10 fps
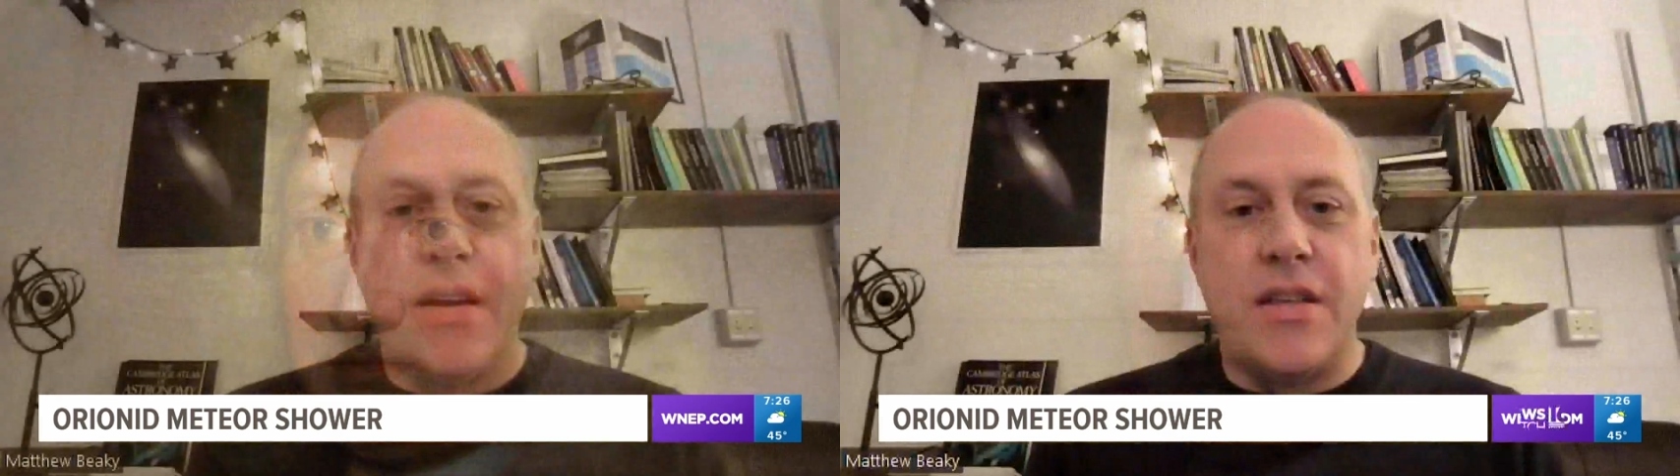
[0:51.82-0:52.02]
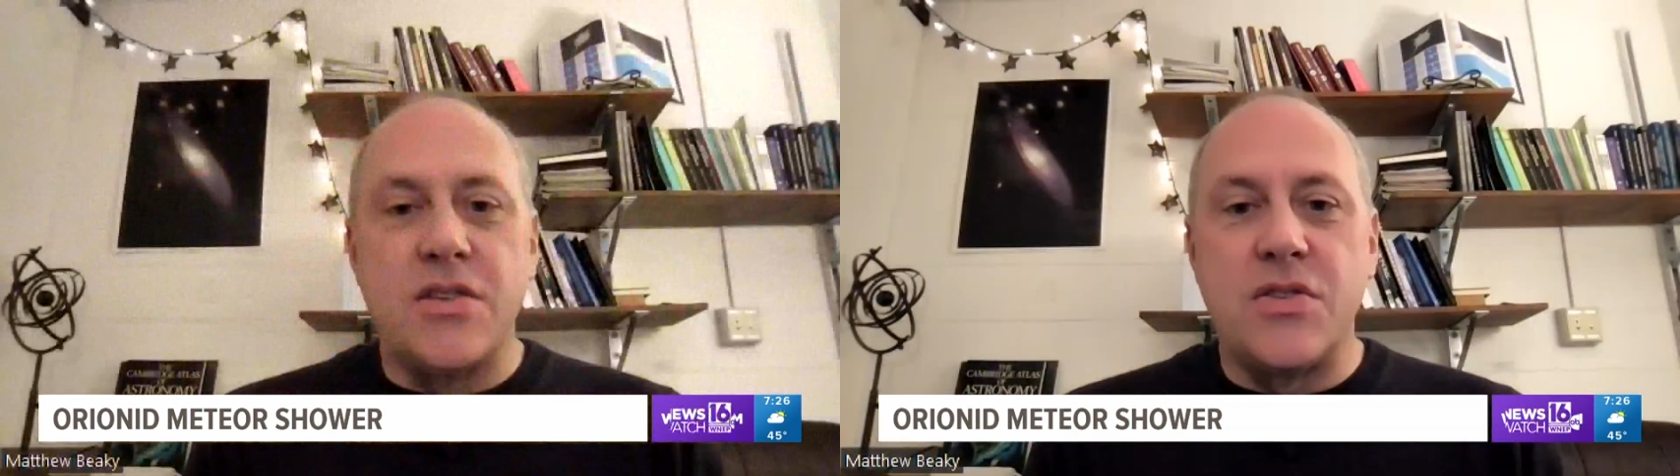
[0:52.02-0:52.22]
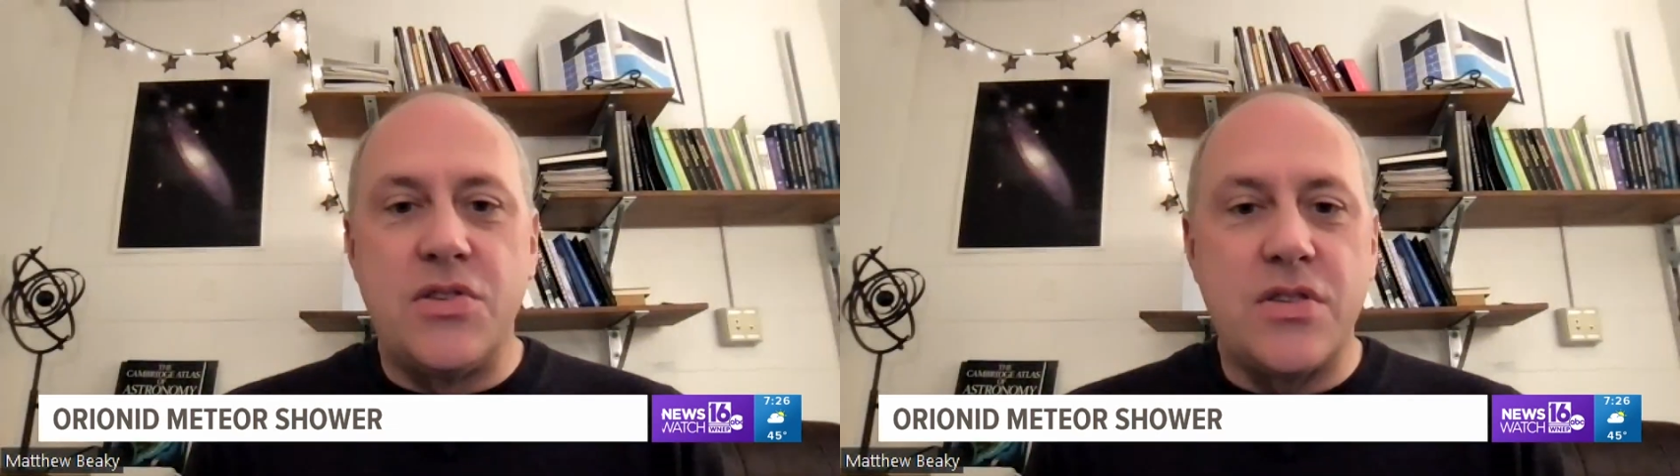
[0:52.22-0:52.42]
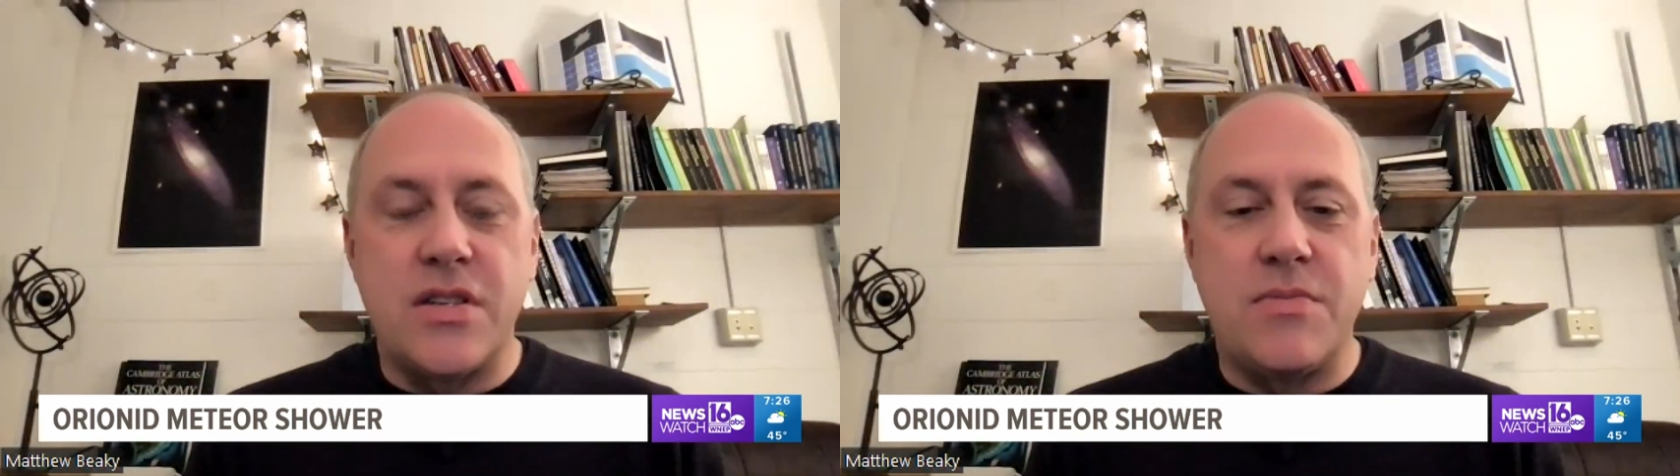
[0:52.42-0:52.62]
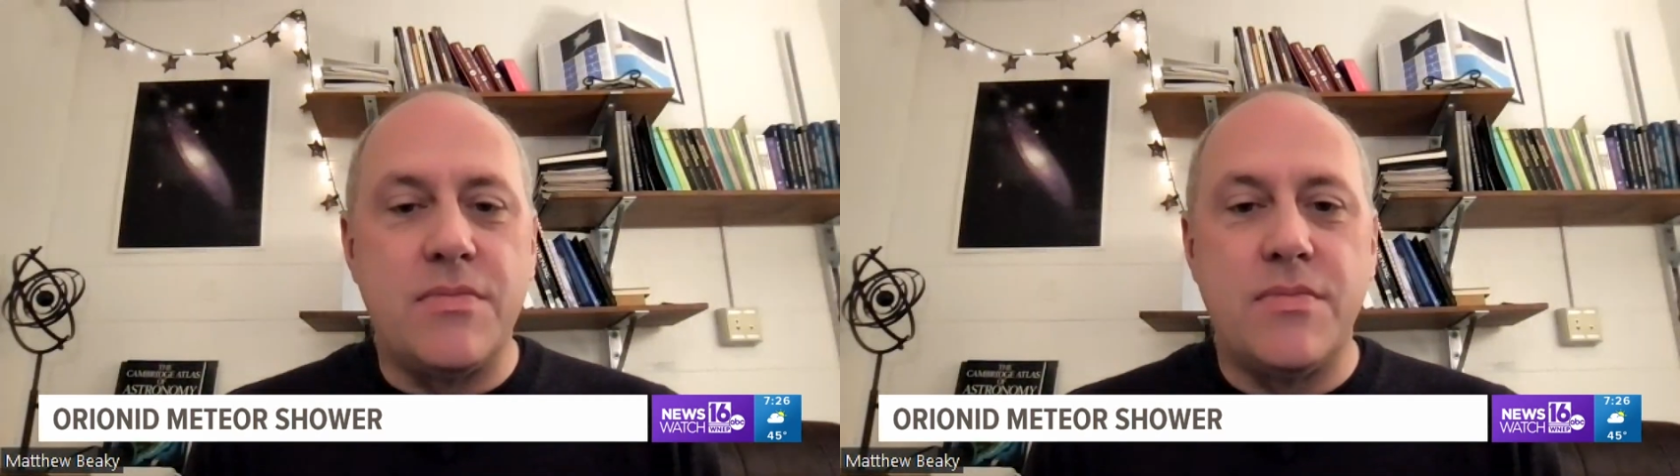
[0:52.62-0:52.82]
Uh, this was
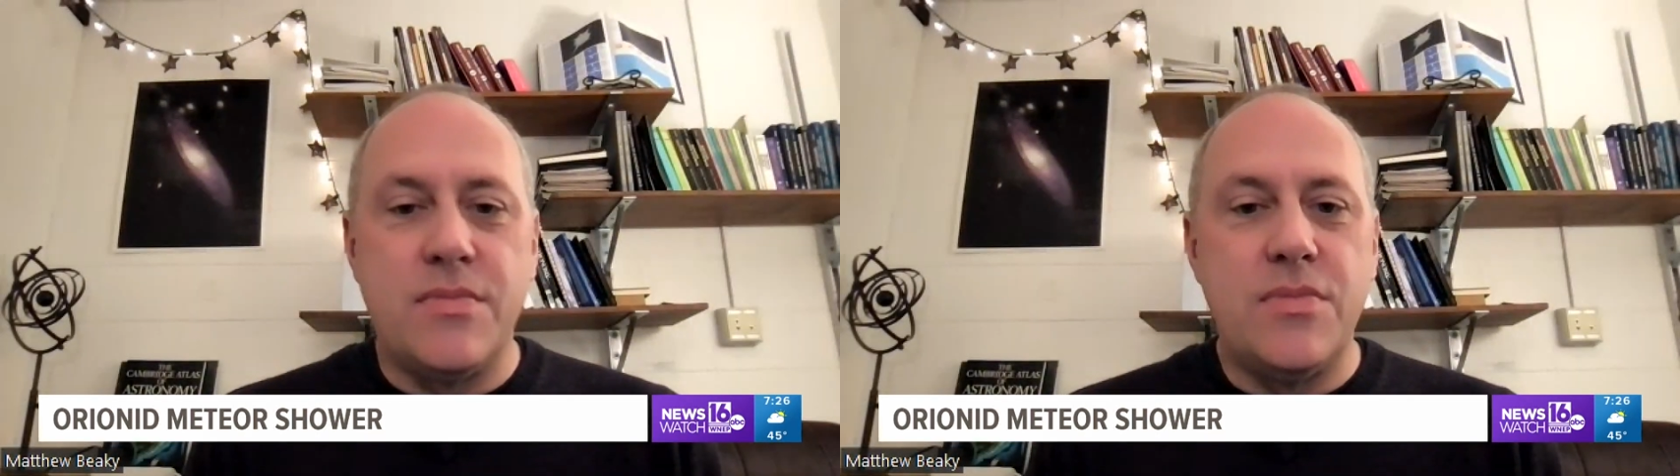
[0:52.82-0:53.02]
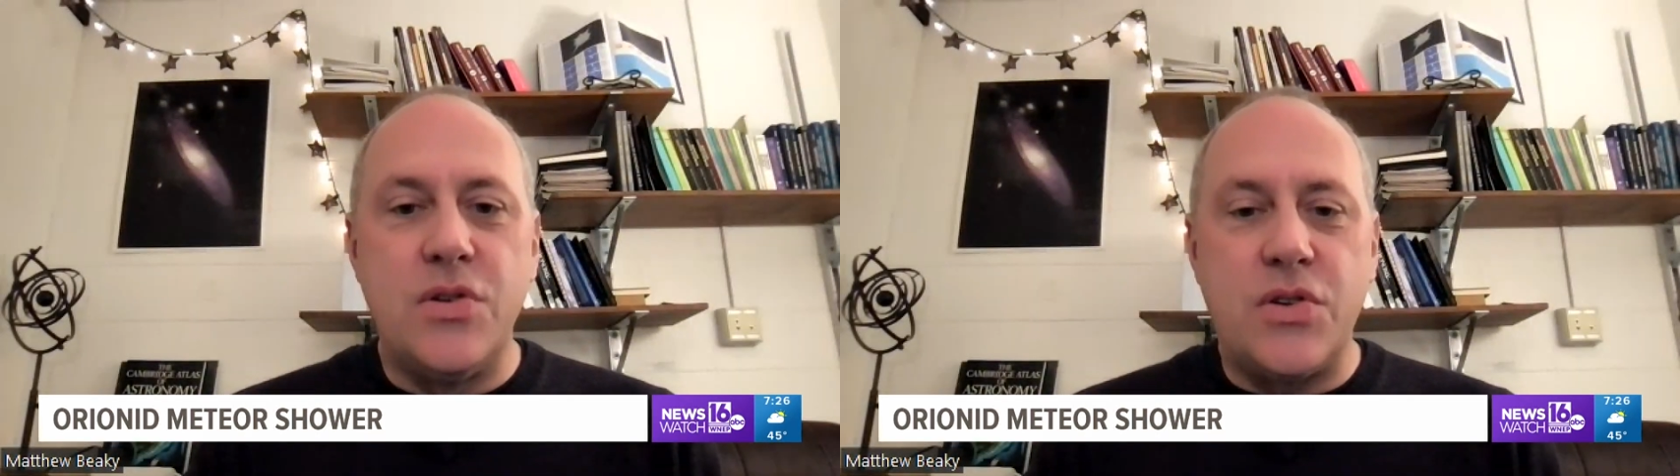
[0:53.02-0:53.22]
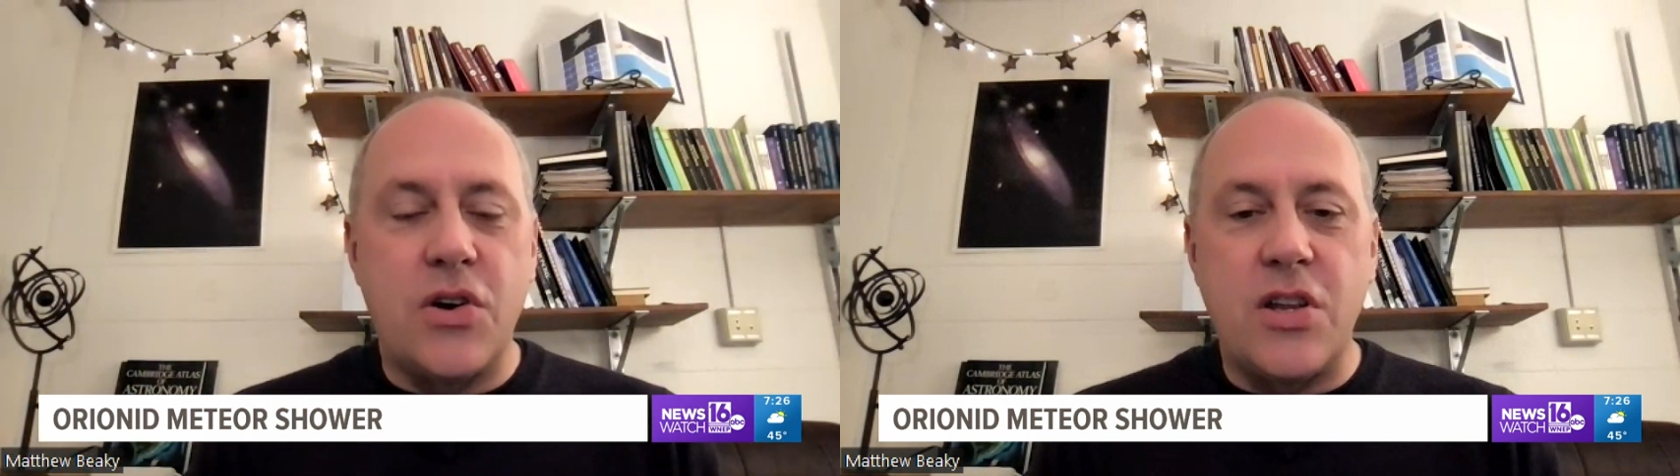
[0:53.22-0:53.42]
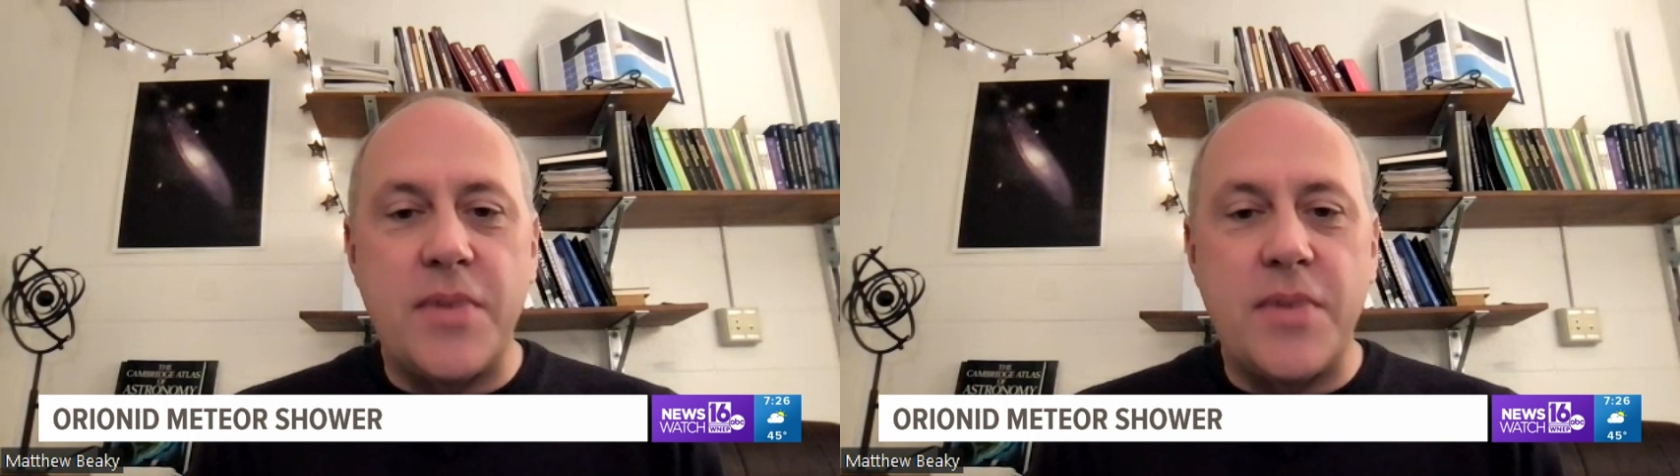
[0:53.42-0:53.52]
using Newtonian